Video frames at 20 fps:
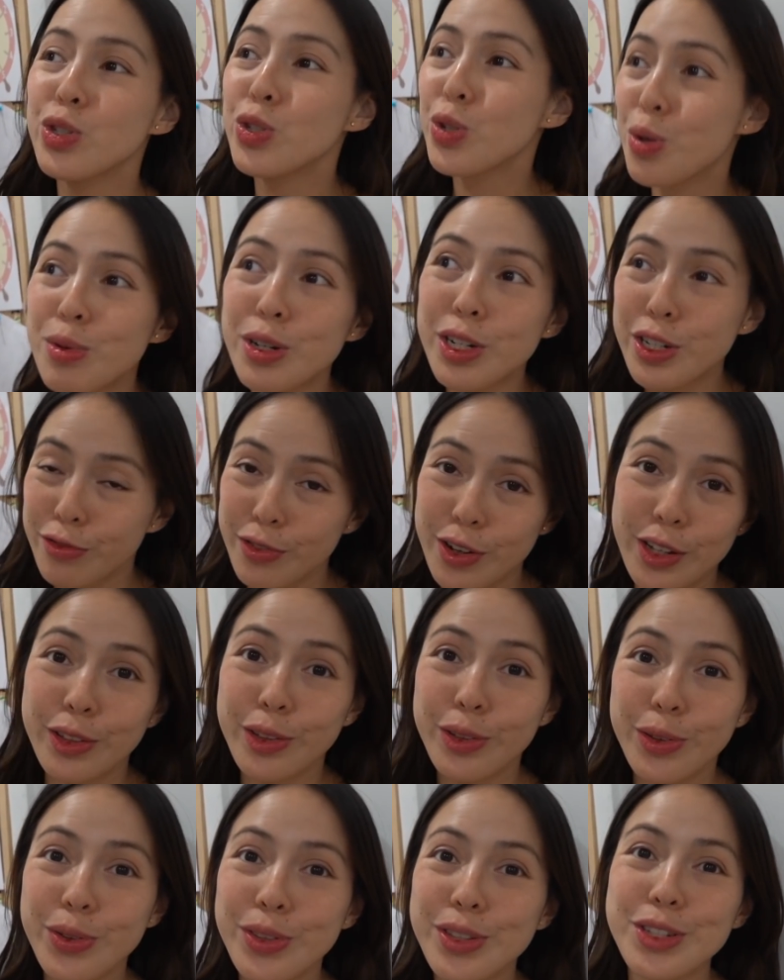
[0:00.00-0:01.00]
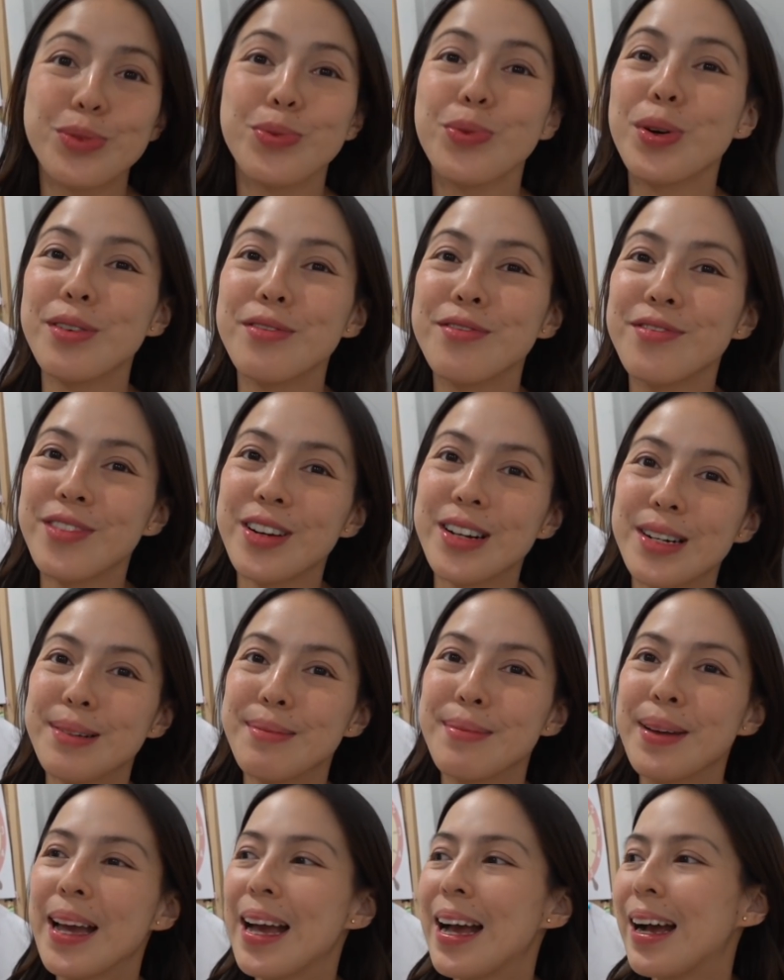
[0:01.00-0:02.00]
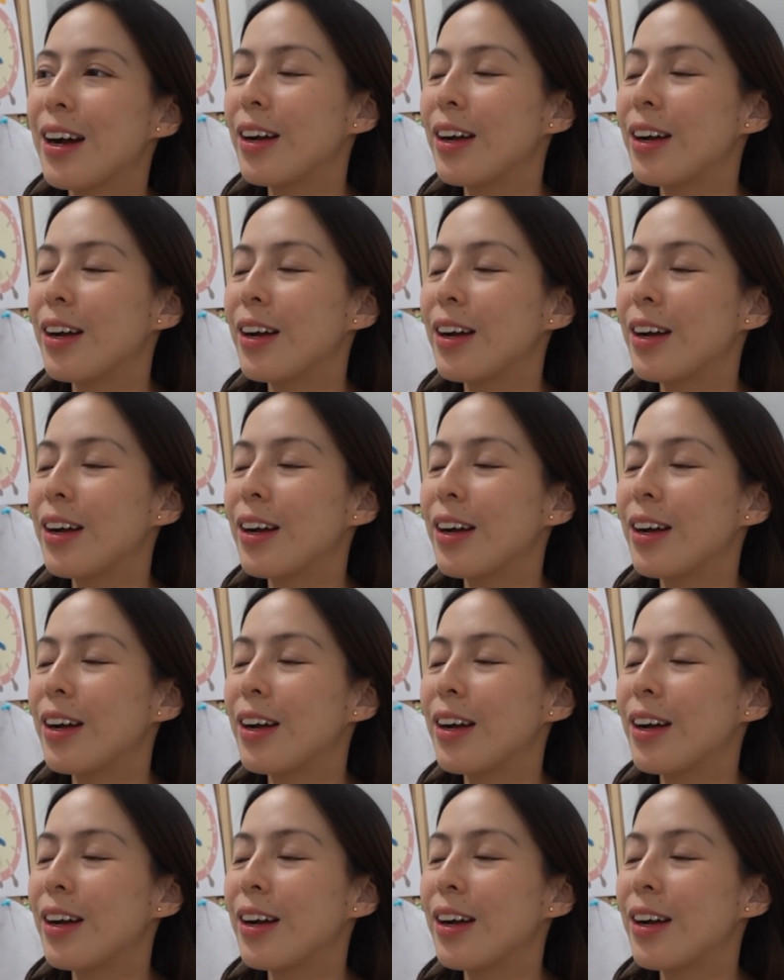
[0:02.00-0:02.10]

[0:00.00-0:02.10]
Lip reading: so much fun to do this worm farm.